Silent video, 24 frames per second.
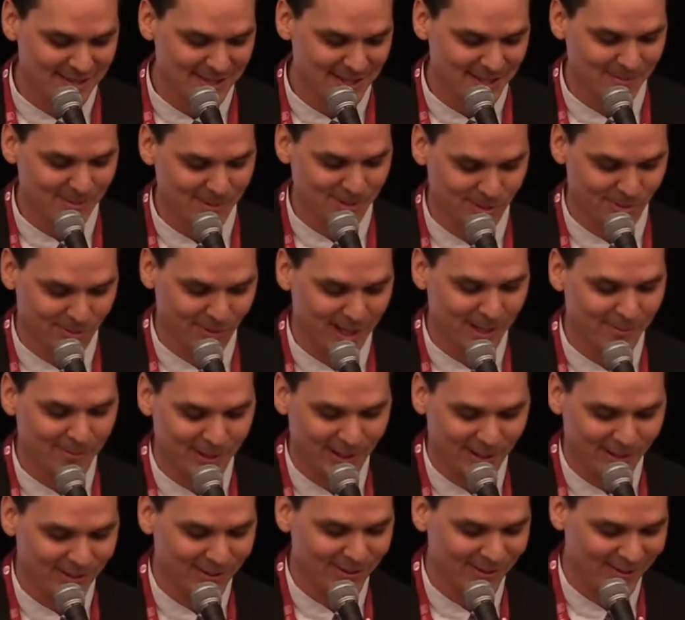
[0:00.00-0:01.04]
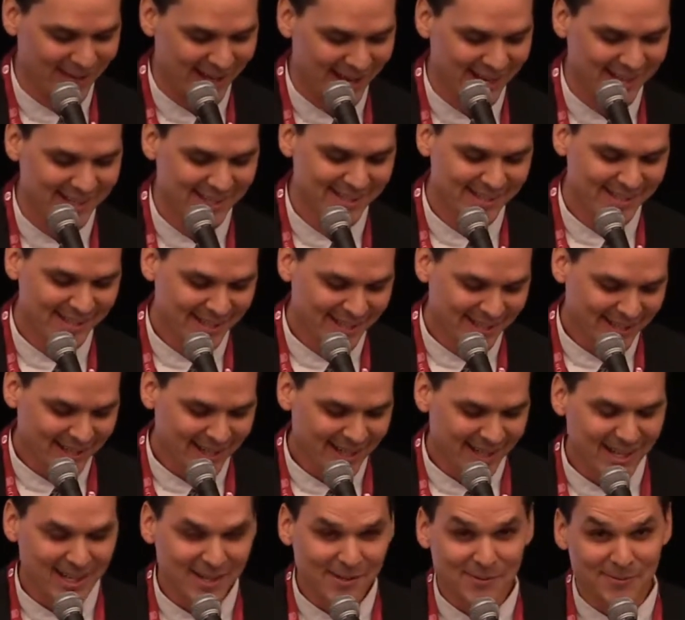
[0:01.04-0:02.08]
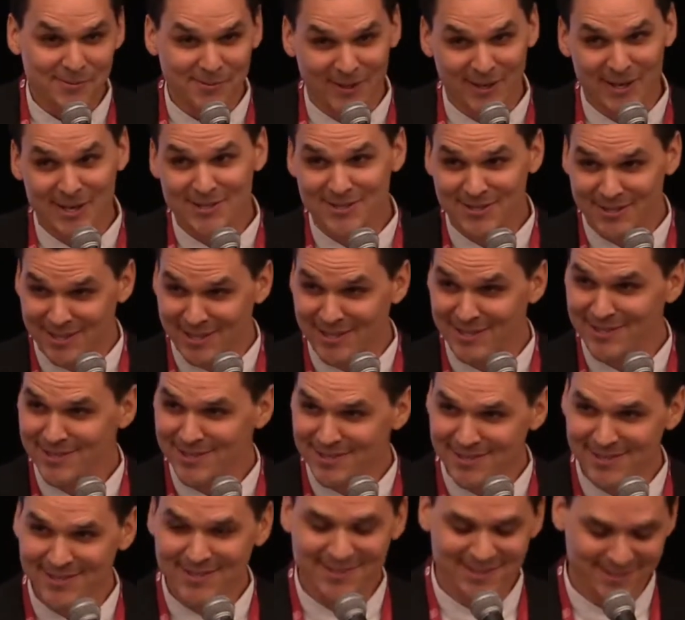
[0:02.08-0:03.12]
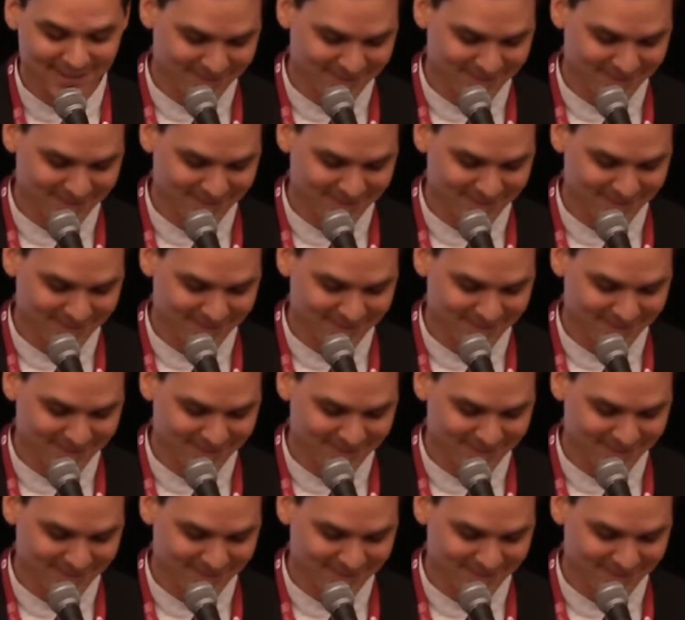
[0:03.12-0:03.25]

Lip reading: team was great, we all know that. For instance,